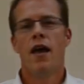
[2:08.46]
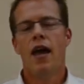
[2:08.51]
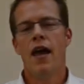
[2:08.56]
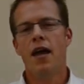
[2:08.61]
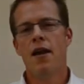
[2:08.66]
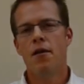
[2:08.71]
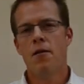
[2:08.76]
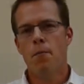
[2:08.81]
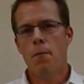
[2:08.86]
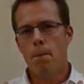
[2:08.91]

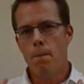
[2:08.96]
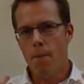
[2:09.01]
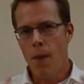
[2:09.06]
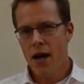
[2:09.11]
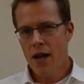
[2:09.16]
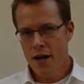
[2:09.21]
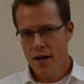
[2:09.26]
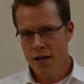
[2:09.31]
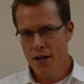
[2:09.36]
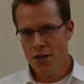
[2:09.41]
And
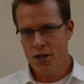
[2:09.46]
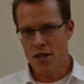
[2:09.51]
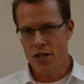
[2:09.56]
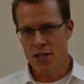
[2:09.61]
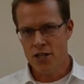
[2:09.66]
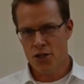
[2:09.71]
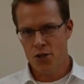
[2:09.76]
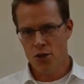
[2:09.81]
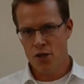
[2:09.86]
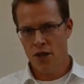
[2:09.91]
my idea
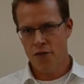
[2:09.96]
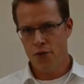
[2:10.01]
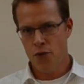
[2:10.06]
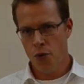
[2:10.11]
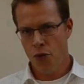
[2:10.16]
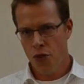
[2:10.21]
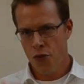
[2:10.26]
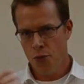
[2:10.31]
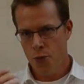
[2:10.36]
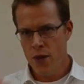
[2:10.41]
is to give you
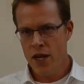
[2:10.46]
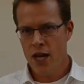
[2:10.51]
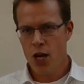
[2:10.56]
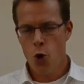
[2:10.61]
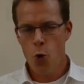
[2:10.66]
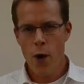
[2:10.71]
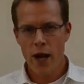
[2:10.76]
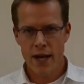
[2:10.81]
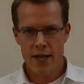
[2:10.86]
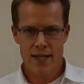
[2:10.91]
3
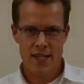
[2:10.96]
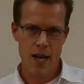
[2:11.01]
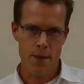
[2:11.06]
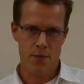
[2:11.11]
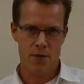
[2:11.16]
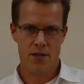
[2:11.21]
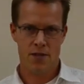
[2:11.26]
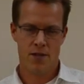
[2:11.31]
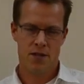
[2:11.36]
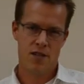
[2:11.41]
quick
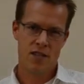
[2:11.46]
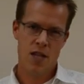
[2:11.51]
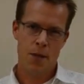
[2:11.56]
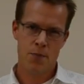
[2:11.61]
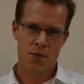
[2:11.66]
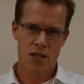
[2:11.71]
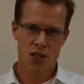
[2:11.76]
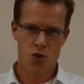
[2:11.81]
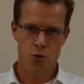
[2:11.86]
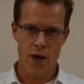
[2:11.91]
tips
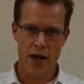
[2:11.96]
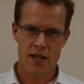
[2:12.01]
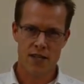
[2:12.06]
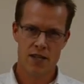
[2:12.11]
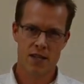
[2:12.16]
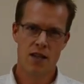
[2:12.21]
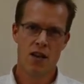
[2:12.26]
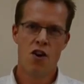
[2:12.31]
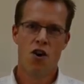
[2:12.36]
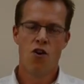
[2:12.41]
and tricks
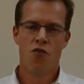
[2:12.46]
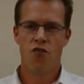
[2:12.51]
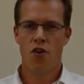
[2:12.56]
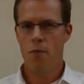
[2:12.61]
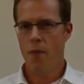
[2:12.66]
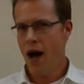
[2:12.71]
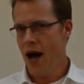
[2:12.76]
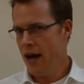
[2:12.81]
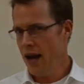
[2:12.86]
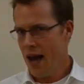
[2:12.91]
from
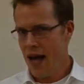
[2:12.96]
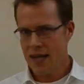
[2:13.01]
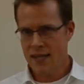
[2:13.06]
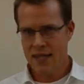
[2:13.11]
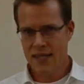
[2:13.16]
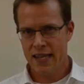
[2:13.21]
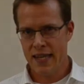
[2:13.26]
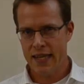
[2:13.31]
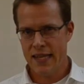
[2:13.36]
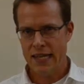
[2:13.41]
my last
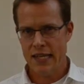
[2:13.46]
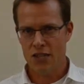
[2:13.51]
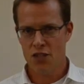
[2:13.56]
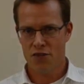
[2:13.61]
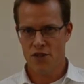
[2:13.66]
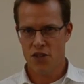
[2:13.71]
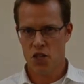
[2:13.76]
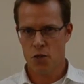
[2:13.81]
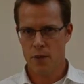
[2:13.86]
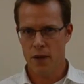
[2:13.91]
10 years of
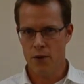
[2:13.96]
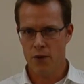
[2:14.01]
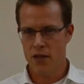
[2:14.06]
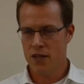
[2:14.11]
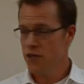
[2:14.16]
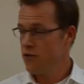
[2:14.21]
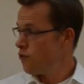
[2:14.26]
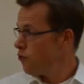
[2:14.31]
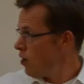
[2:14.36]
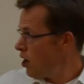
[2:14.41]

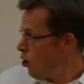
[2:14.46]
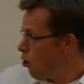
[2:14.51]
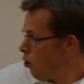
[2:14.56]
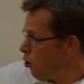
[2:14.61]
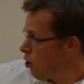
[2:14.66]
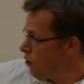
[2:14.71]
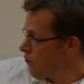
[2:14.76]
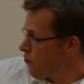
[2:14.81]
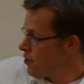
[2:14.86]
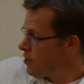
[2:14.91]
experience for
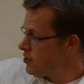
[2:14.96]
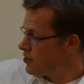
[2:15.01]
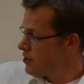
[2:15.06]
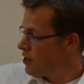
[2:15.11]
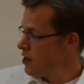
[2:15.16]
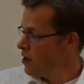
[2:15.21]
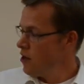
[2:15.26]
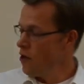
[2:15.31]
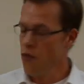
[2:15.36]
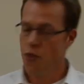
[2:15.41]
all of these
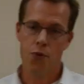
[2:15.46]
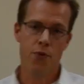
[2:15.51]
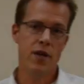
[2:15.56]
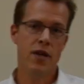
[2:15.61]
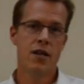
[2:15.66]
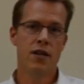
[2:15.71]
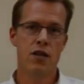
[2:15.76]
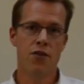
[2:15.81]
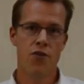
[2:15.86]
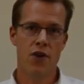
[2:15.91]
3
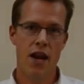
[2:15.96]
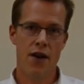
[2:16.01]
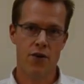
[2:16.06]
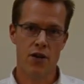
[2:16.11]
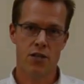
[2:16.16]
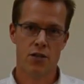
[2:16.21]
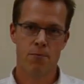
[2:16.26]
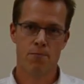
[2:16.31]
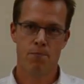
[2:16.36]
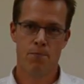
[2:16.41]
different
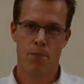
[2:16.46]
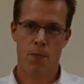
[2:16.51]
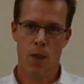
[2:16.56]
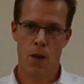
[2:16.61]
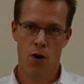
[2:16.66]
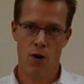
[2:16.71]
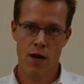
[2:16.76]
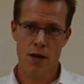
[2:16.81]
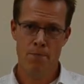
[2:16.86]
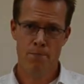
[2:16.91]
areas.
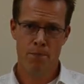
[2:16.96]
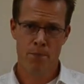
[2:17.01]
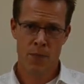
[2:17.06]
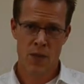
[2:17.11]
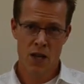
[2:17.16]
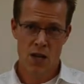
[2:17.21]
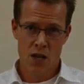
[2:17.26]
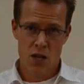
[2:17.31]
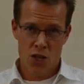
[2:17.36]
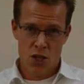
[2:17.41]
All right?
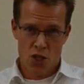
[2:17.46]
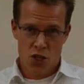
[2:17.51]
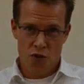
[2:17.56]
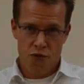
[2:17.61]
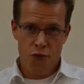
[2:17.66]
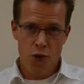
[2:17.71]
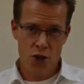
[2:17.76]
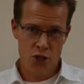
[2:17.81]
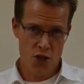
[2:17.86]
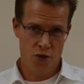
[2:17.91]
So
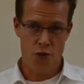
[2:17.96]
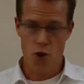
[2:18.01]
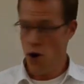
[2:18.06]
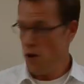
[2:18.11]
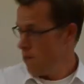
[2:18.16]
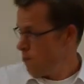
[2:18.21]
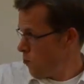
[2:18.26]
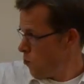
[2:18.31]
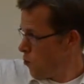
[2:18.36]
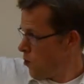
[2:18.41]
first of all,
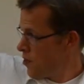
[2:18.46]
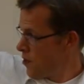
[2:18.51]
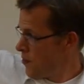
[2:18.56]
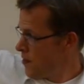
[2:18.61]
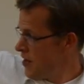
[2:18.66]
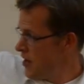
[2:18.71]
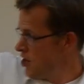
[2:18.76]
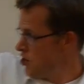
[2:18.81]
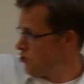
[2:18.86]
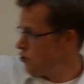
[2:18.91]
within
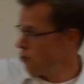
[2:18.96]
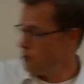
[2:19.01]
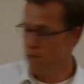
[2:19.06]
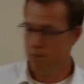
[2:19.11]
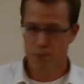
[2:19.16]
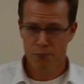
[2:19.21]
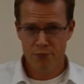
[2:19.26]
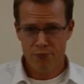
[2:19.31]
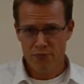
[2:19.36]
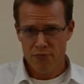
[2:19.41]
the intro,
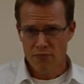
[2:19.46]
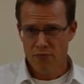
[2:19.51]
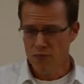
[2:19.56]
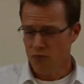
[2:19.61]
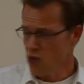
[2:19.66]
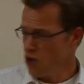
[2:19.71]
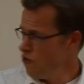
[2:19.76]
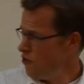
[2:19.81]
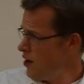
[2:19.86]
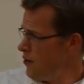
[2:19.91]

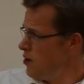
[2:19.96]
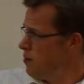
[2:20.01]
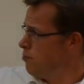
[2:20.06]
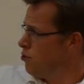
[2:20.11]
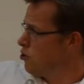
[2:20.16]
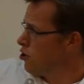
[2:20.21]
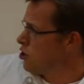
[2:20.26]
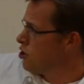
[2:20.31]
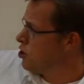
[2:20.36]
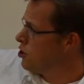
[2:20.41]
very
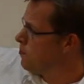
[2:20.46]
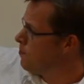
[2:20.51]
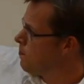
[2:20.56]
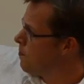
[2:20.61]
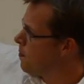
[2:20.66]
important,